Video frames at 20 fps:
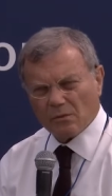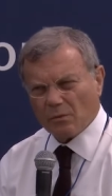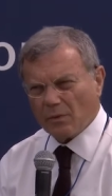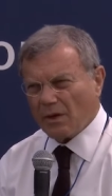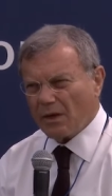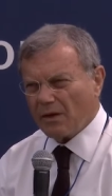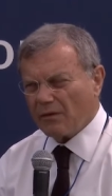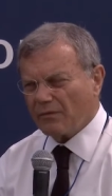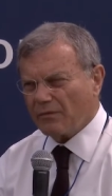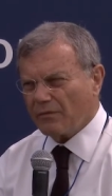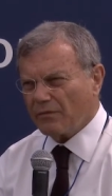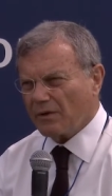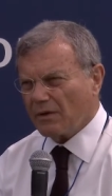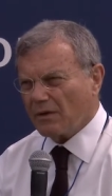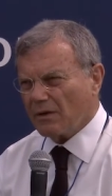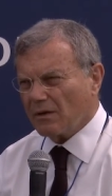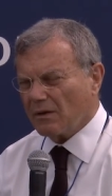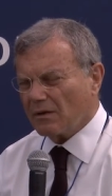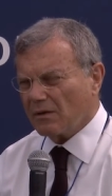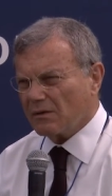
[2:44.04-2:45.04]
and we have
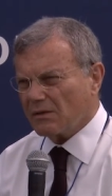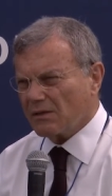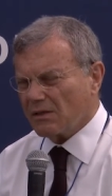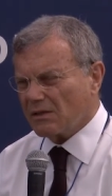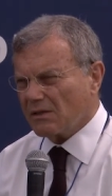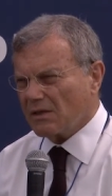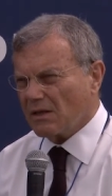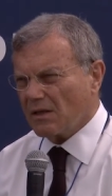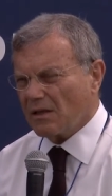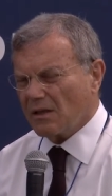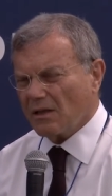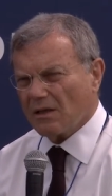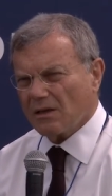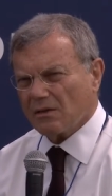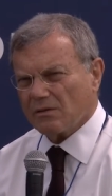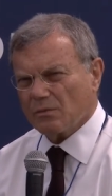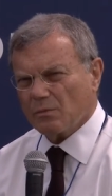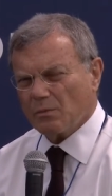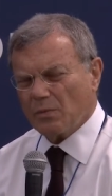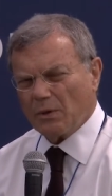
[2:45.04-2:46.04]

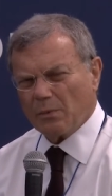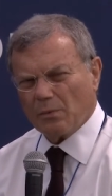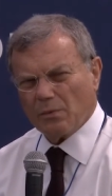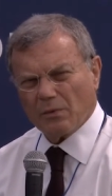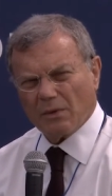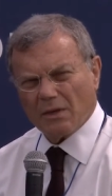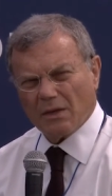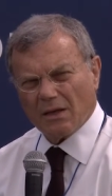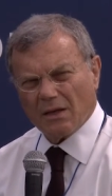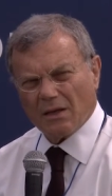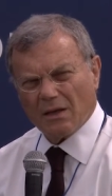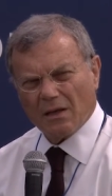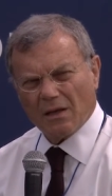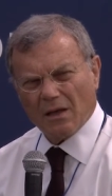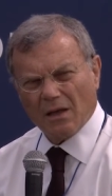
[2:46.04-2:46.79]
16,000 people there,